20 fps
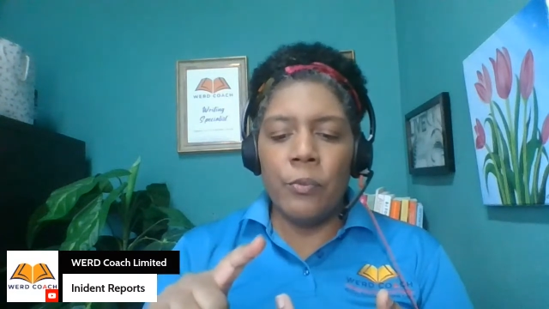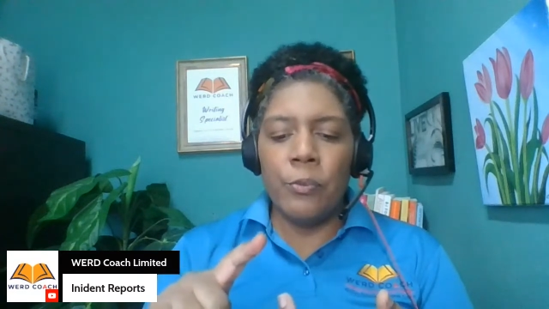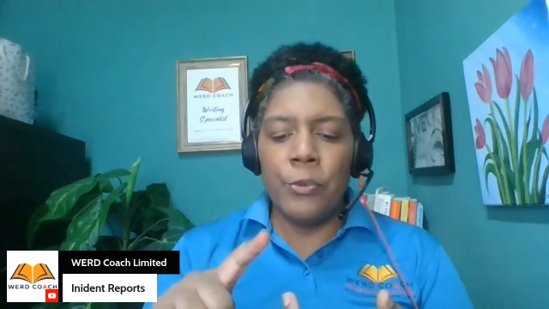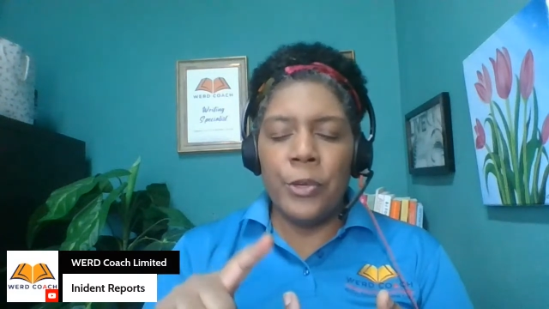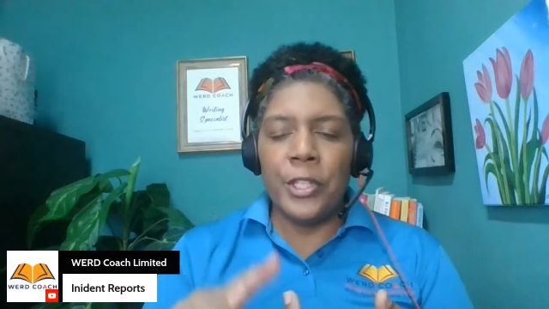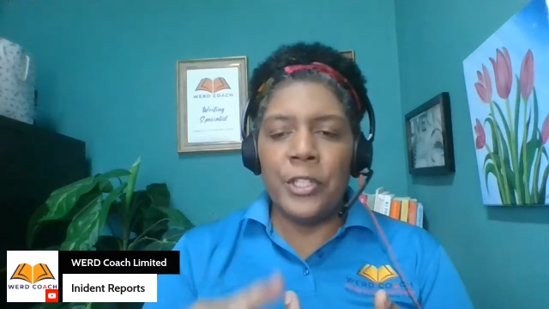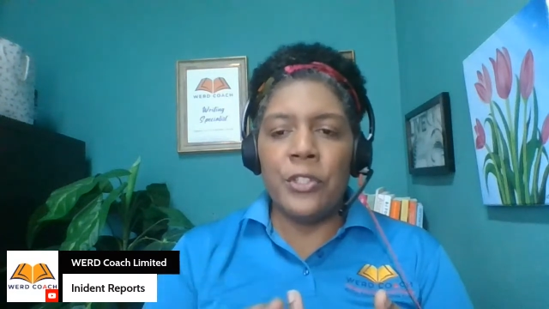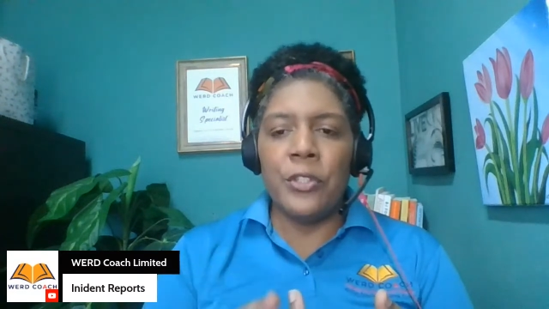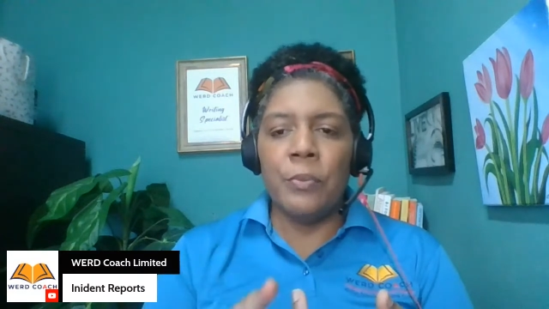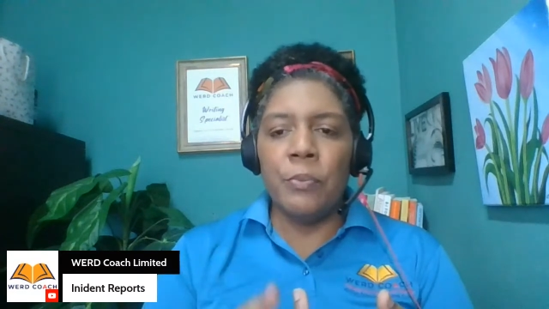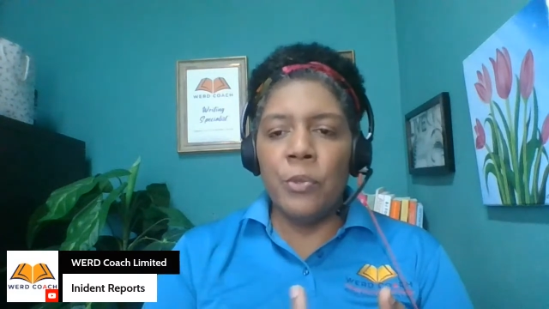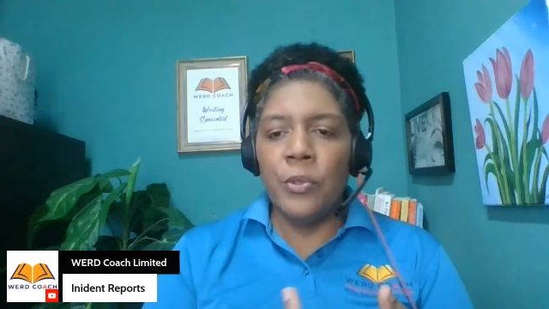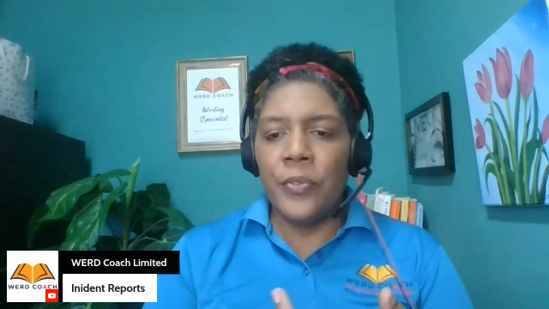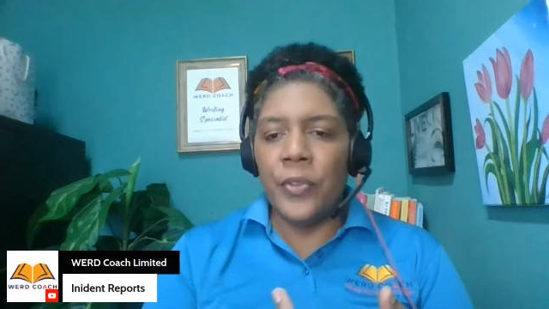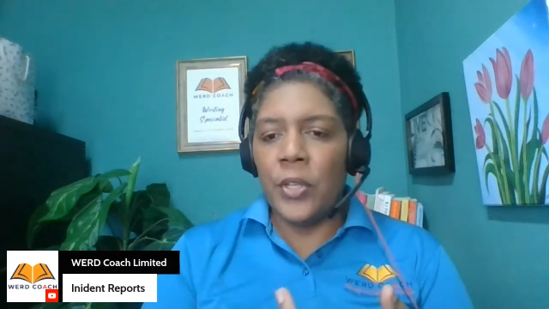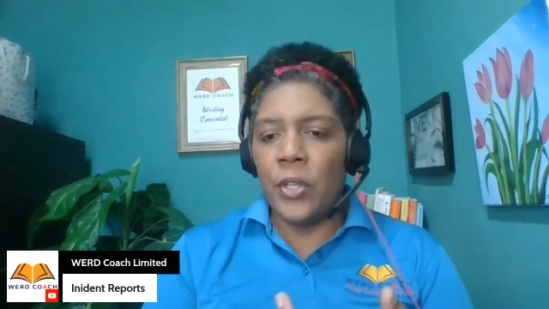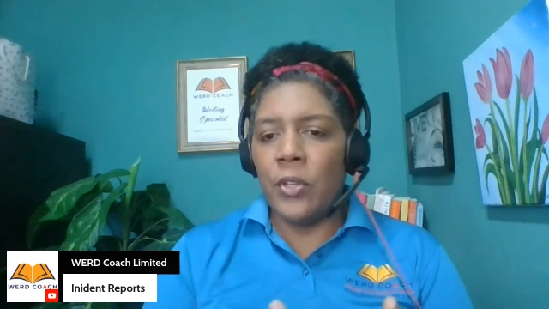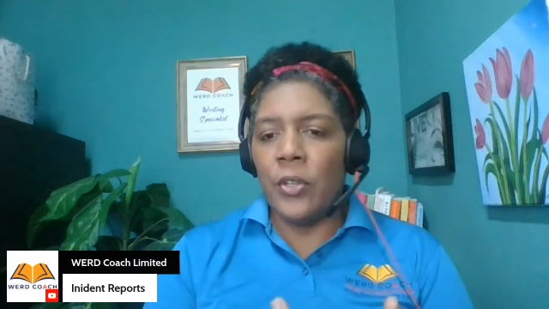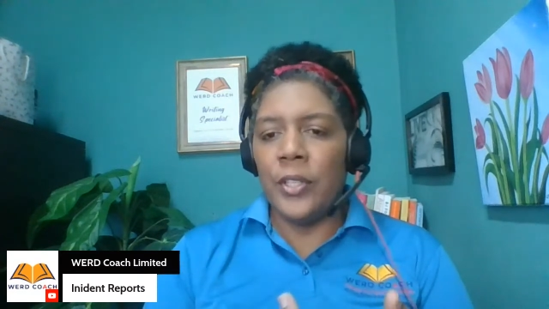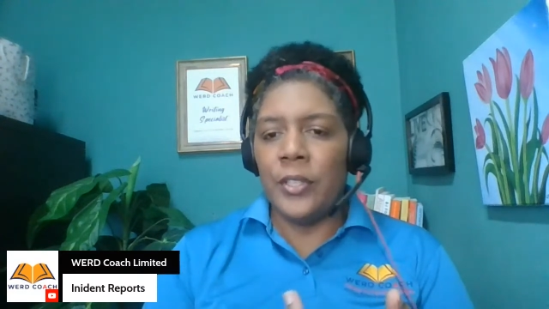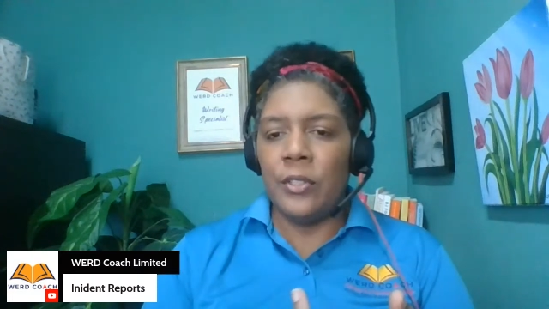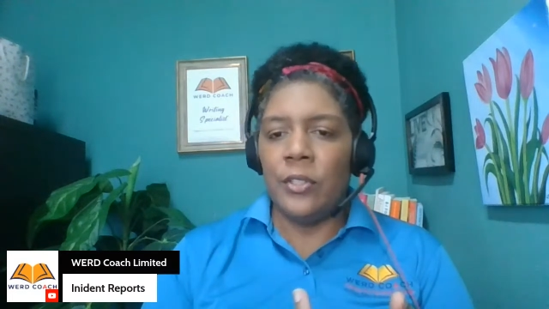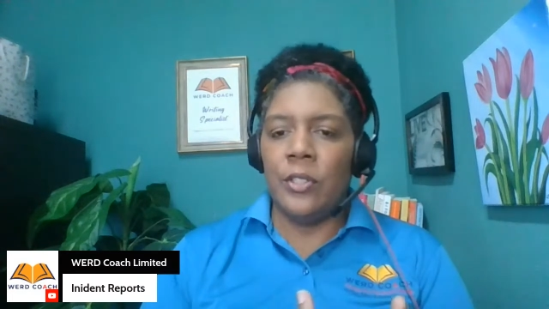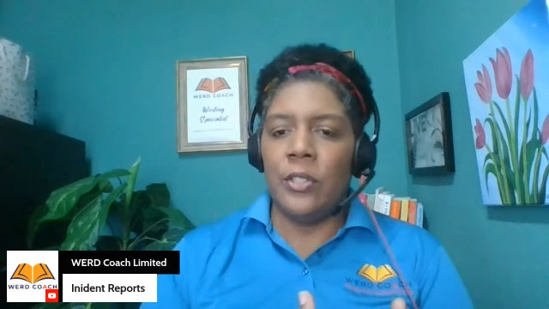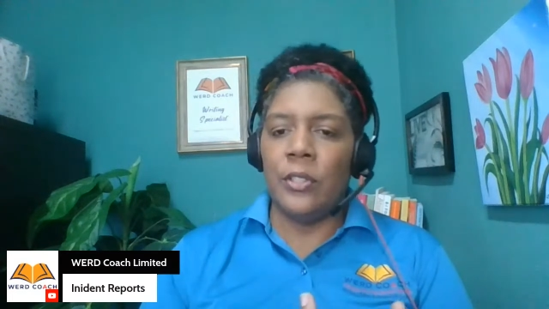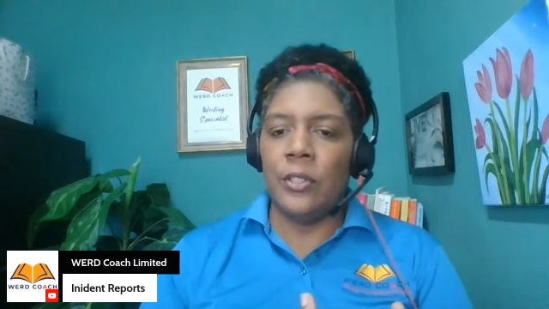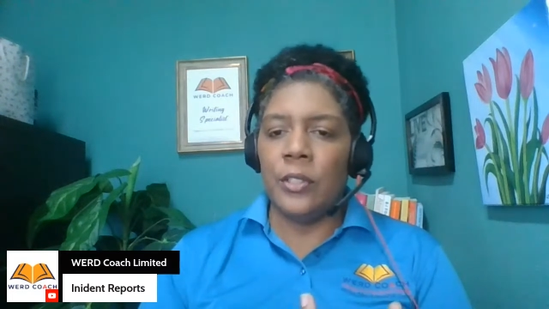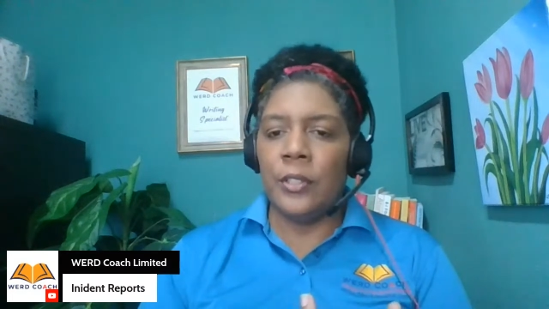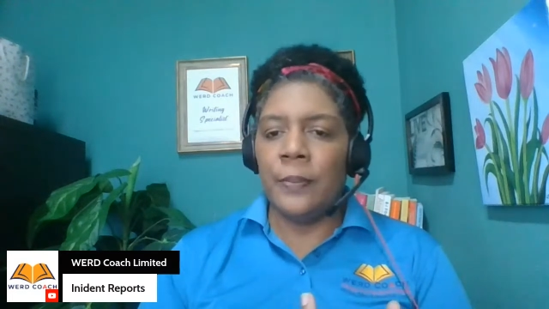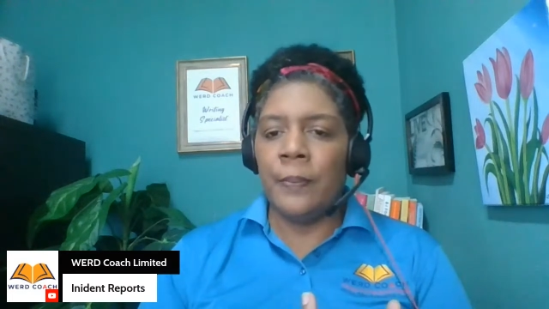what you're moving on
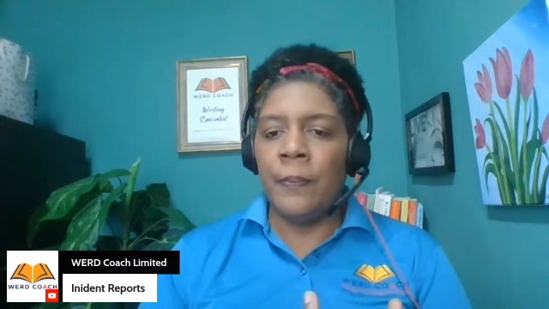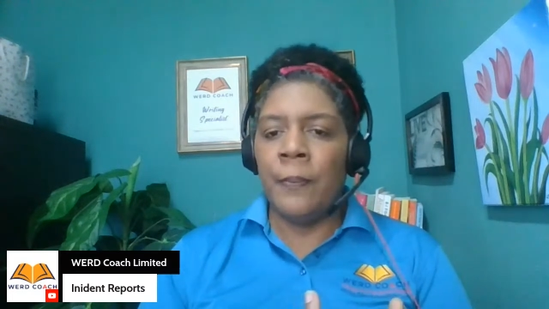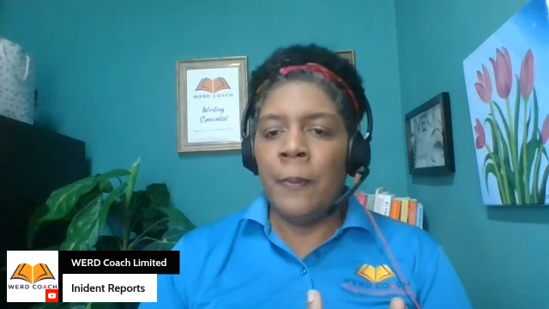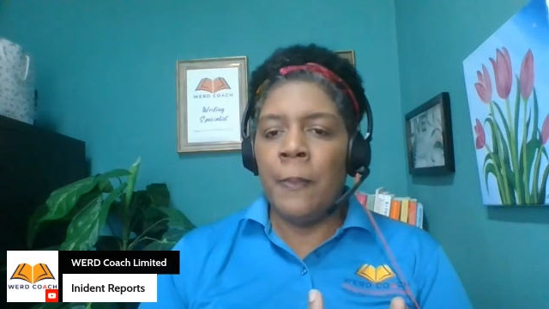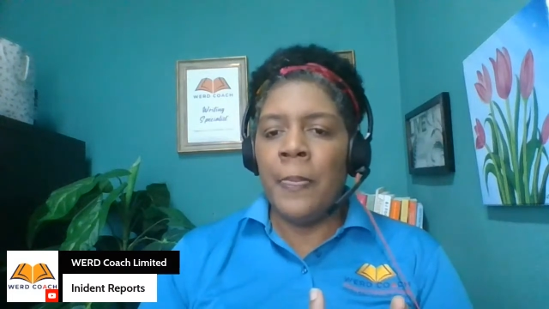to